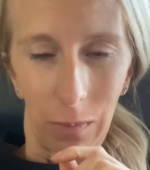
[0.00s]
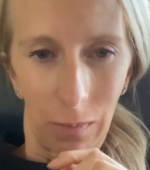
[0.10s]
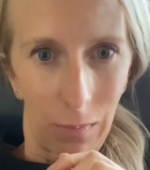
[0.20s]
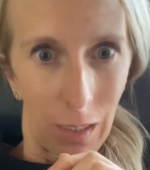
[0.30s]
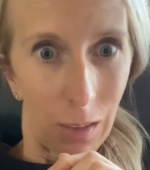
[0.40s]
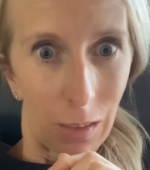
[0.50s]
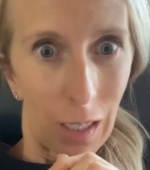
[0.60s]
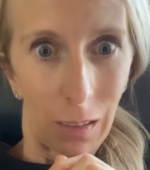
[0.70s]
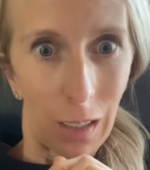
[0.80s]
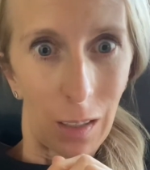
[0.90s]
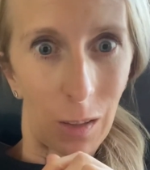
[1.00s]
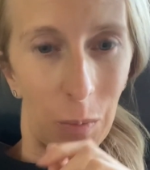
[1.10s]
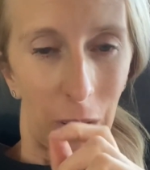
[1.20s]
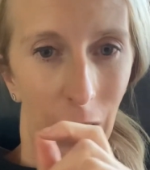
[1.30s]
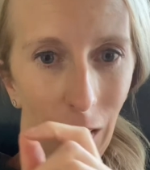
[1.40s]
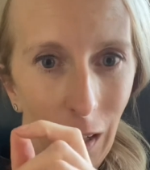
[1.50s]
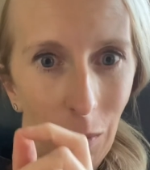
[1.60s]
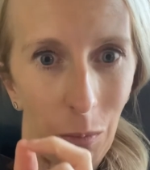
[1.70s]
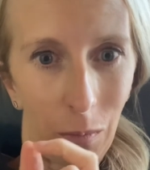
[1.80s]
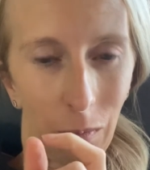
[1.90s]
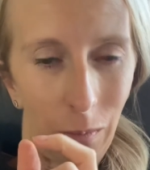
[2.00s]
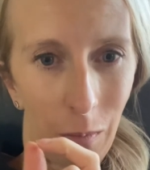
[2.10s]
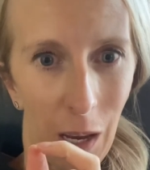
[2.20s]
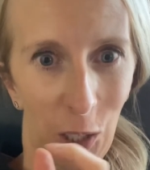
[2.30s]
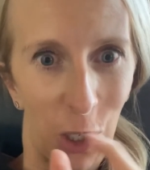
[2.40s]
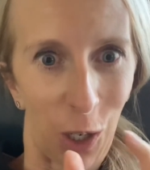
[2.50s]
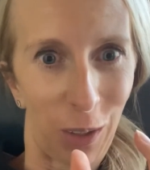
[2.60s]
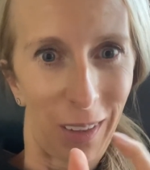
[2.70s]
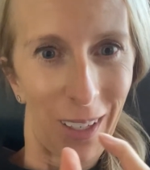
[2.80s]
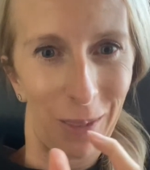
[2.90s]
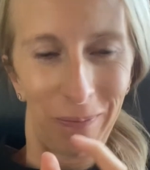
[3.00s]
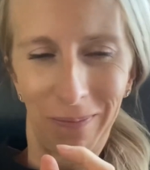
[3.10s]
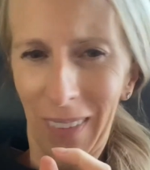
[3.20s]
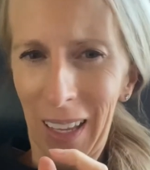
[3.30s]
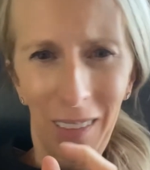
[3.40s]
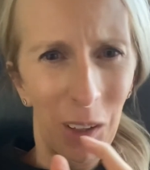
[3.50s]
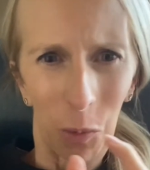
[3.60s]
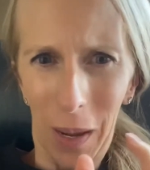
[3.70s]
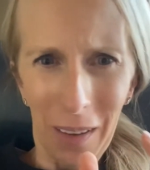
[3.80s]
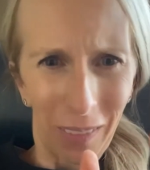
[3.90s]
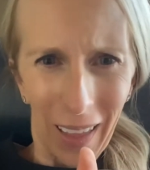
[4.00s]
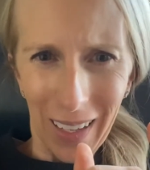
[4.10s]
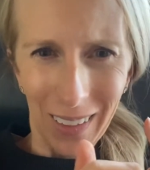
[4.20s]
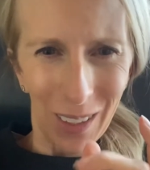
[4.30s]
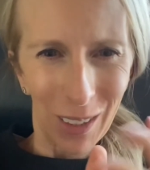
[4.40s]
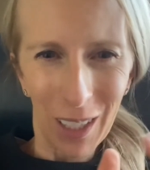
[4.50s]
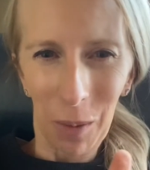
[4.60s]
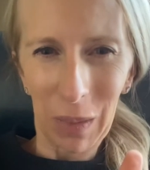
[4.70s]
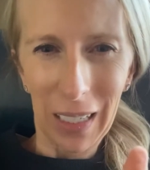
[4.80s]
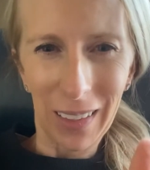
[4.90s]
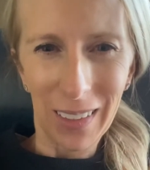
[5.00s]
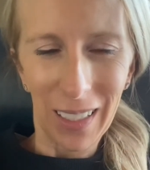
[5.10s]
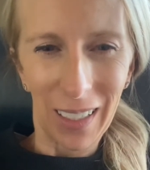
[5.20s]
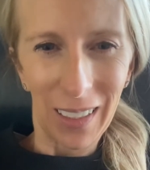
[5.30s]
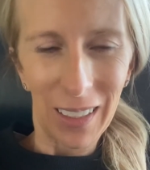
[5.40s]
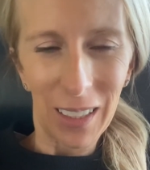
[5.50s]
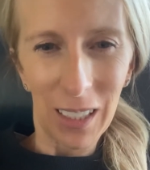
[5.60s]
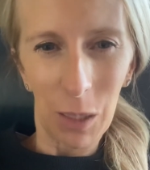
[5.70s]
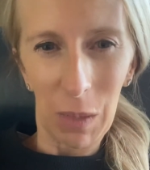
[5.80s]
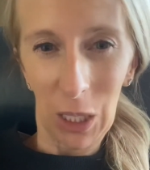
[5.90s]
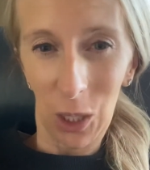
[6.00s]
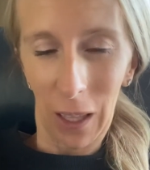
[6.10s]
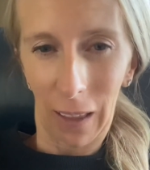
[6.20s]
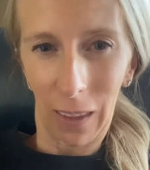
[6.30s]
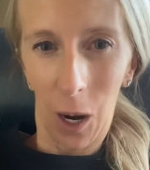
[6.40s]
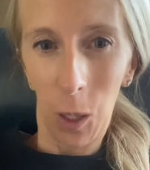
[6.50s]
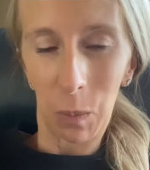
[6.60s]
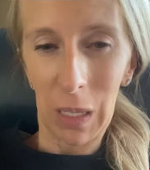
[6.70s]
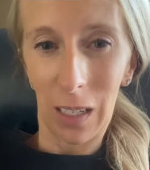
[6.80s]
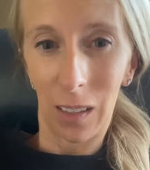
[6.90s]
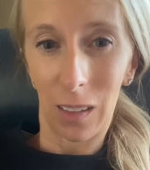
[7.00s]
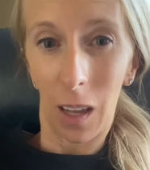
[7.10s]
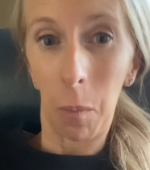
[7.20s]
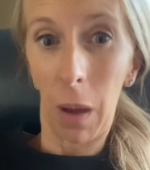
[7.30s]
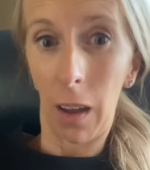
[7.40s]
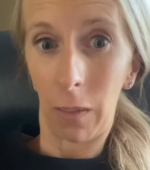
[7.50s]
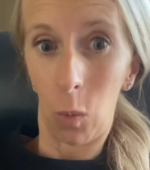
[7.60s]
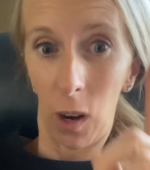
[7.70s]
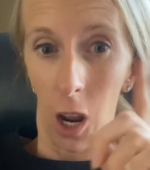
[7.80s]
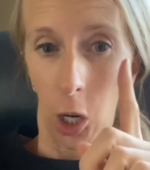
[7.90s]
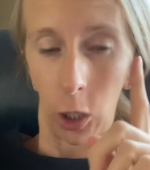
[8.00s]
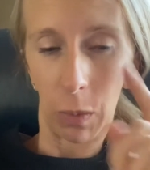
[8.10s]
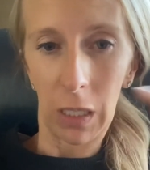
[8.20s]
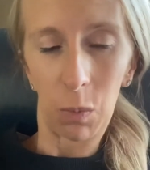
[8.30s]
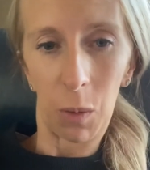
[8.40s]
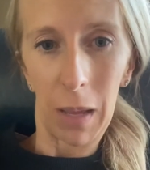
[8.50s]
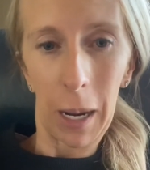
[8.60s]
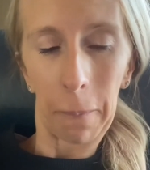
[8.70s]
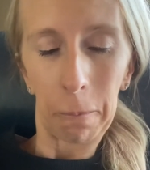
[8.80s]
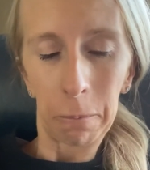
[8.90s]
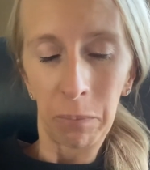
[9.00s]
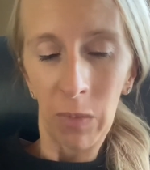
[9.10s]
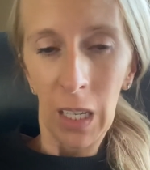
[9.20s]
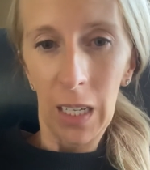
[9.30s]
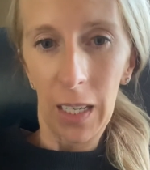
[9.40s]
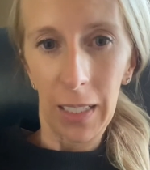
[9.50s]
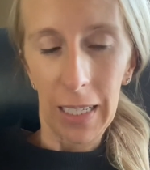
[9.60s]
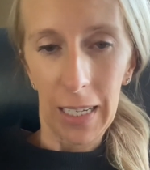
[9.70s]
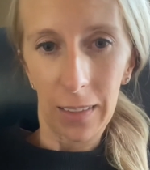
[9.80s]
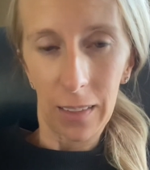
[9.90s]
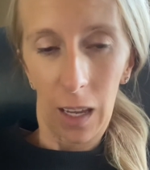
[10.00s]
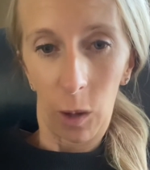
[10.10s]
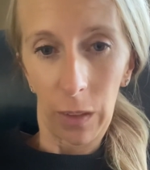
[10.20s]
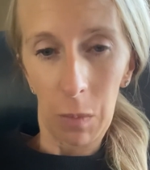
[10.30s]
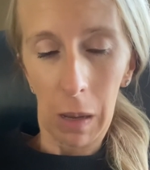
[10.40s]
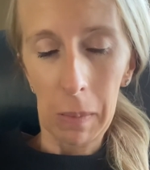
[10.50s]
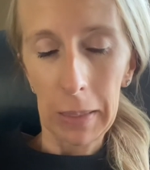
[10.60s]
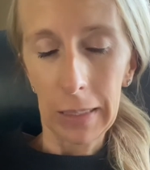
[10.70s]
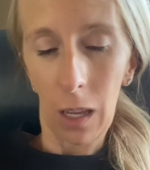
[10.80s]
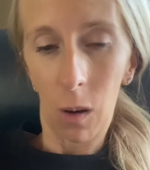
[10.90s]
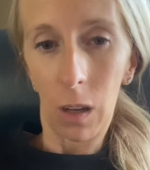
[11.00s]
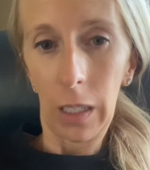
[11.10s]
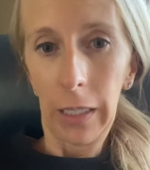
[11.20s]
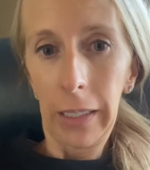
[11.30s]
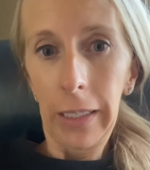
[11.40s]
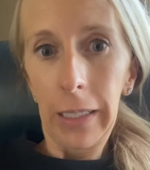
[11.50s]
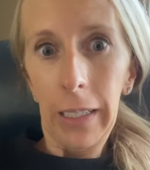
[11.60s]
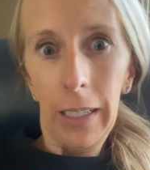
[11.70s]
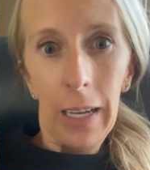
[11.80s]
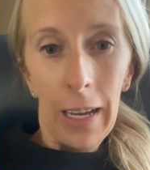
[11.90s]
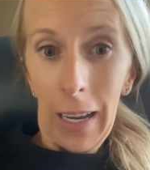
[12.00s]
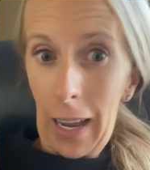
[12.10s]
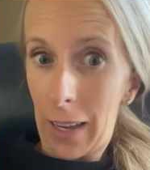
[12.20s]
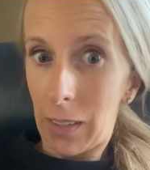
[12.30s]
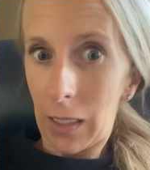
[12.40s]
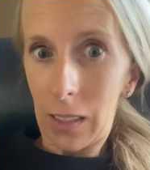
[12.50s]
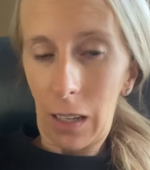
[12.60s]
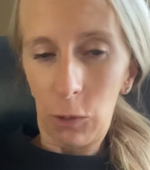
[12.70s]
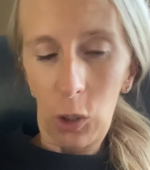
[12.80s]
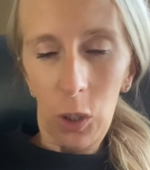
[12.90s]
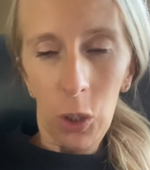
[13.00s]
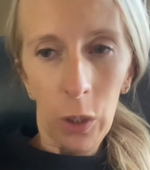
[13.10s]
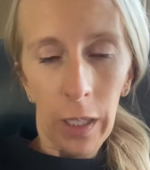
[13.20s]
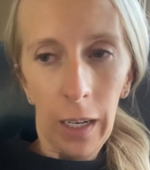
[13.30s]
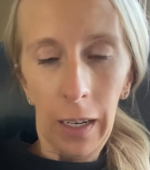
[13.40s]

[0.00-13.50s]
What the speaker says: I don't know how they do it, but they like measure the wavelengths or something to make sure that the heartbeat is above 100 beats per minute. Indicates a healthy baby. So I have that this afternoon.